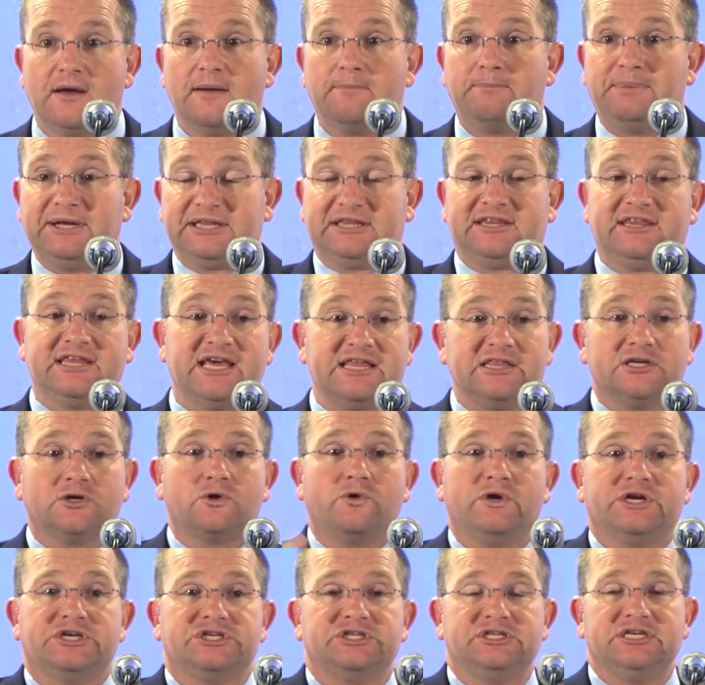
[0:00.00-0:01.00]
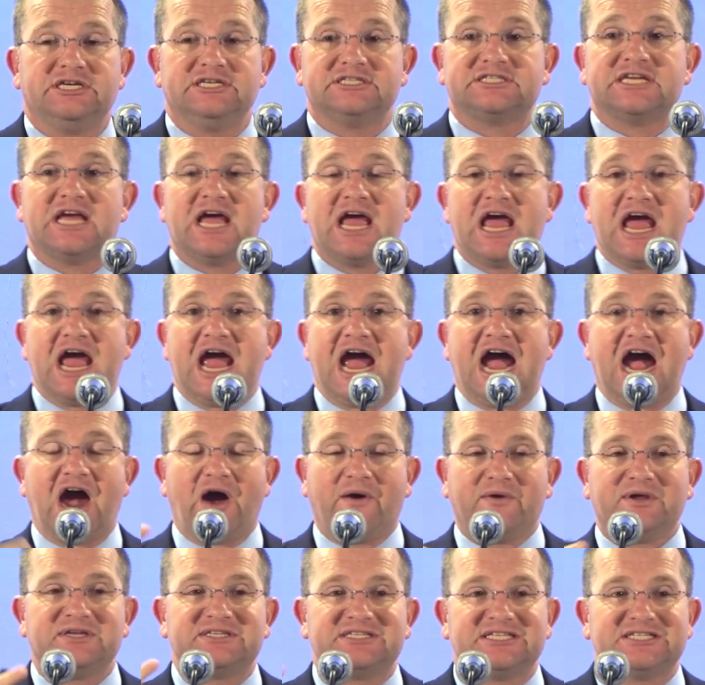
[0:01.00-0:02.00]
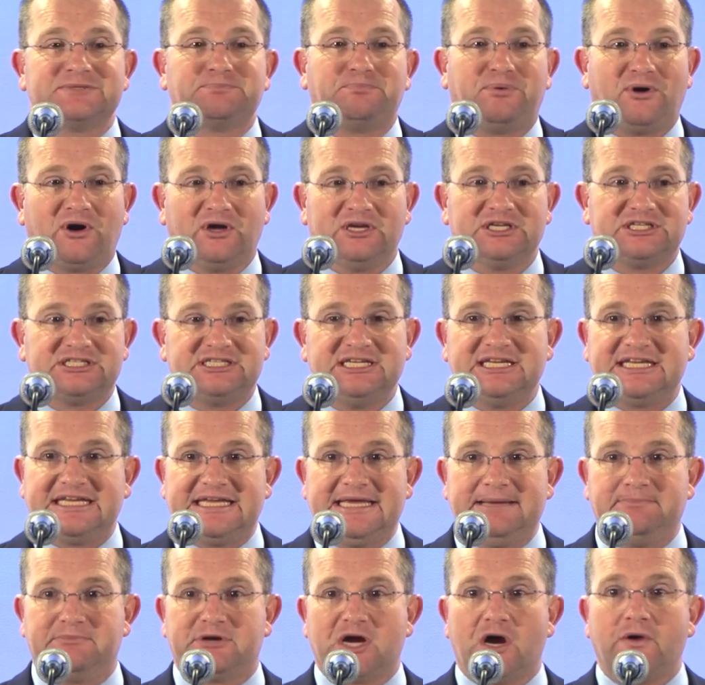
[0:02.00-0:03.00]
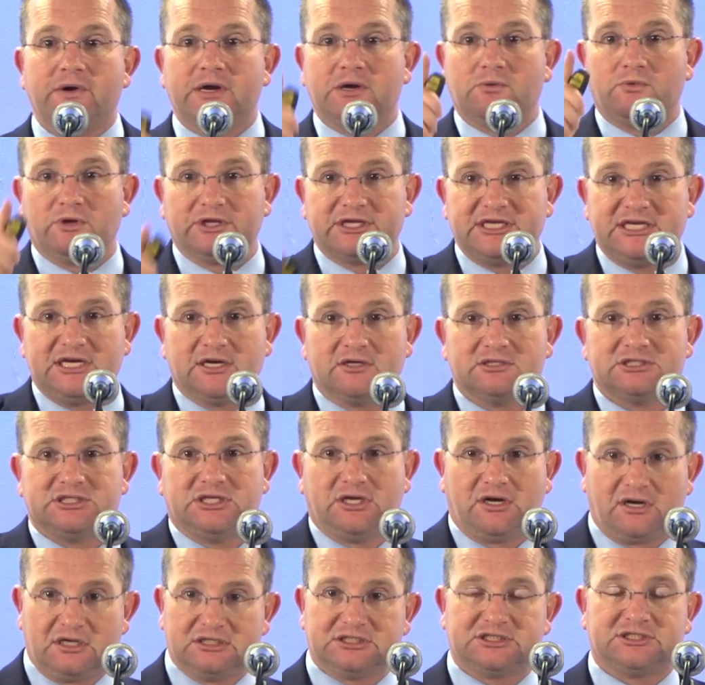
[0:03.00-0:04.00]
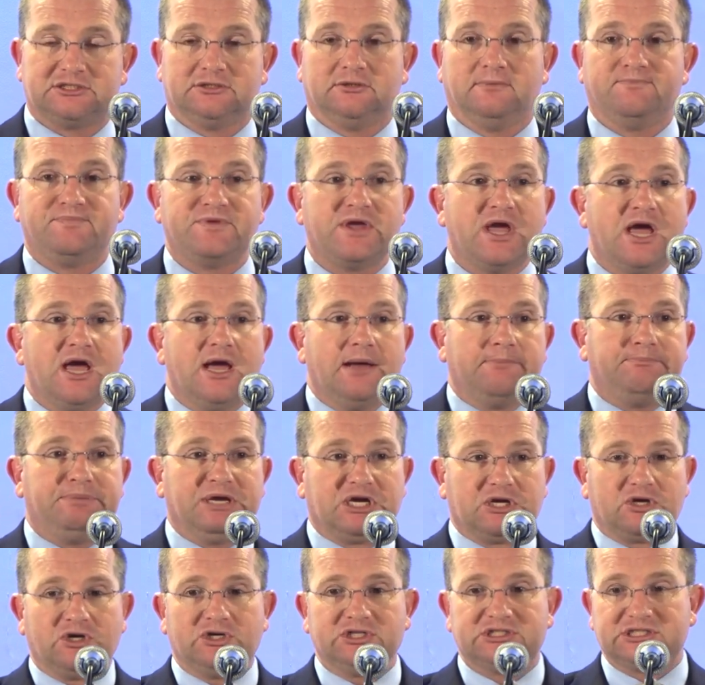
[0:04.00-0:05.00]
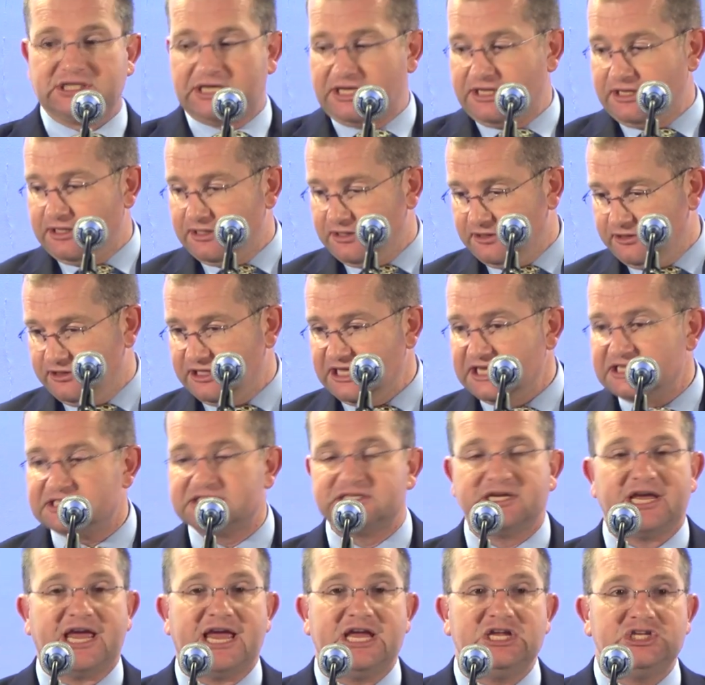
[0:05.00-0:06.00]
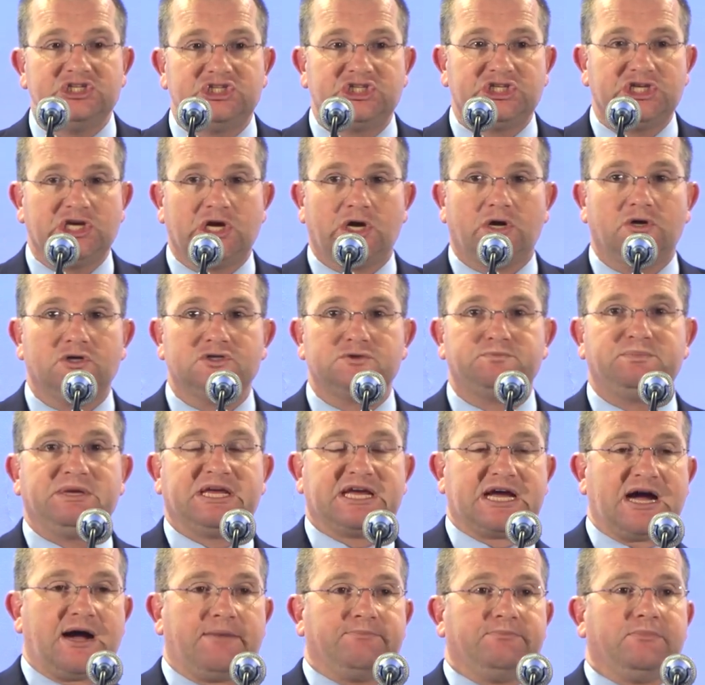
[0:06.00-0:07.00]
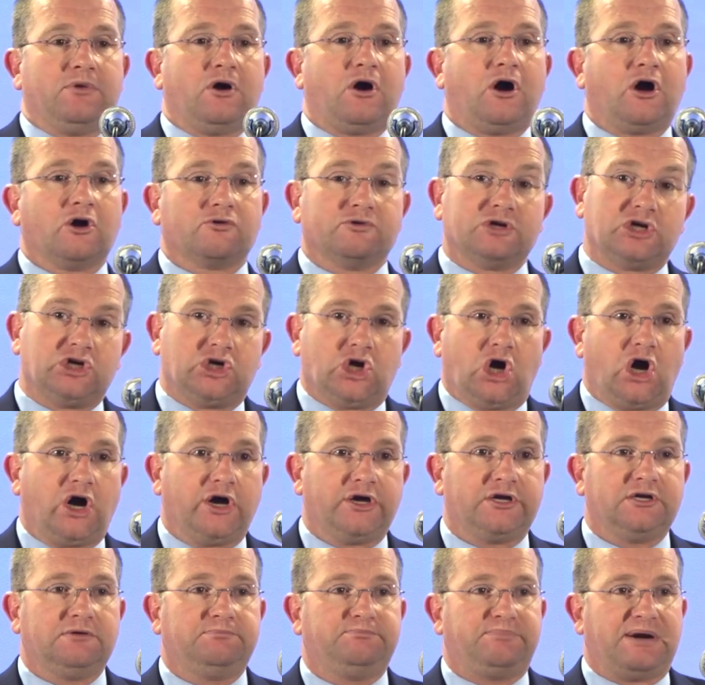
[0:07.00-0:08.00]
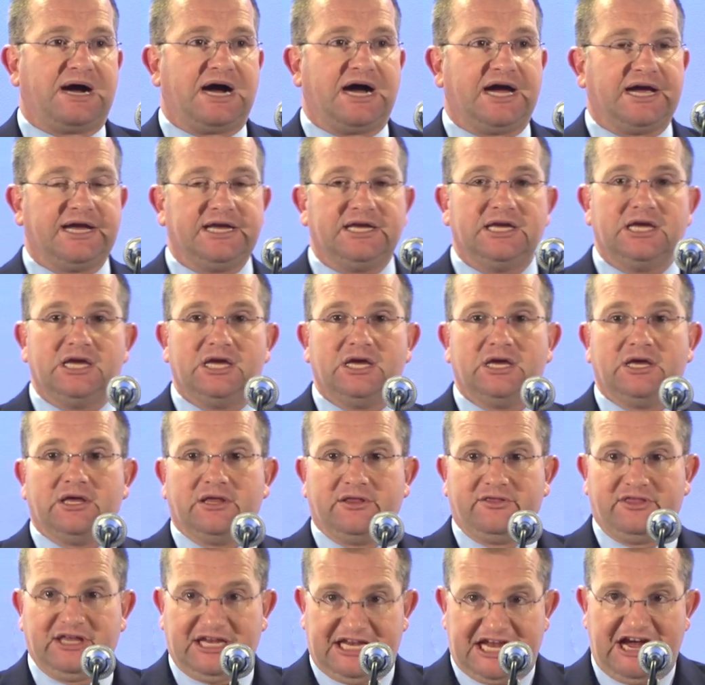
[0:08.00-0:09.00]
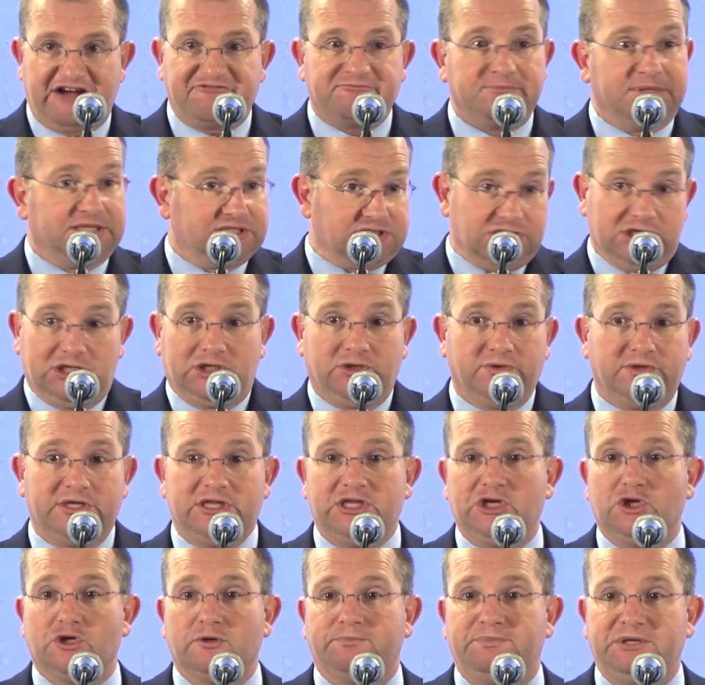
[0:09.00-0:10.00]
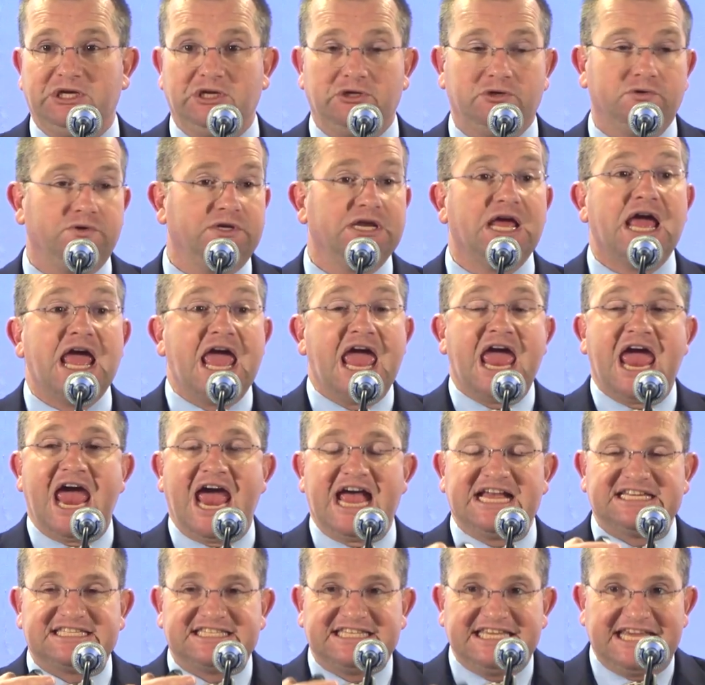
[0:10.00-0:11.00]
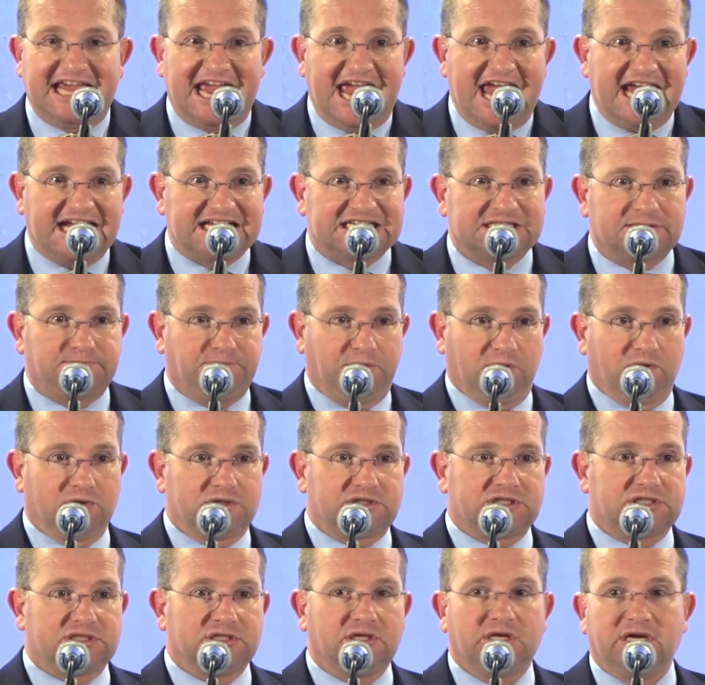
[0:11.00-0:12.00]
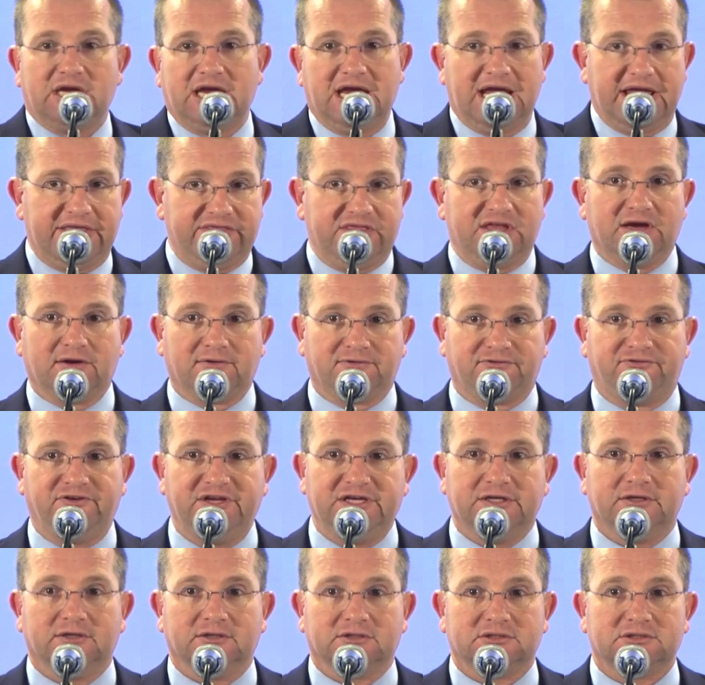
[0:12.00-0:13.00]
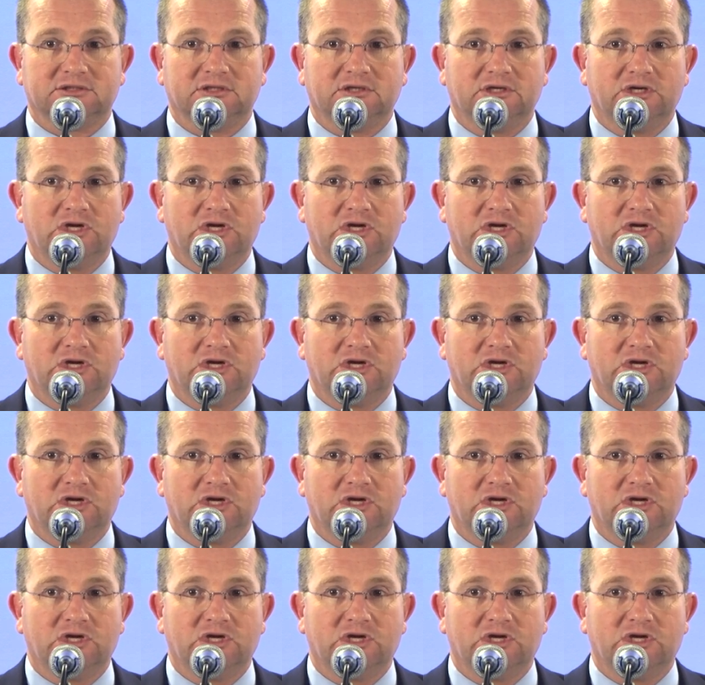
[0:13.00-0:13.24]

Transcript: But then the question is, how does this policy keep going? Well, here's the answer. Because these NGOs are regarded by the governments, including the European Union, as the experts in their field.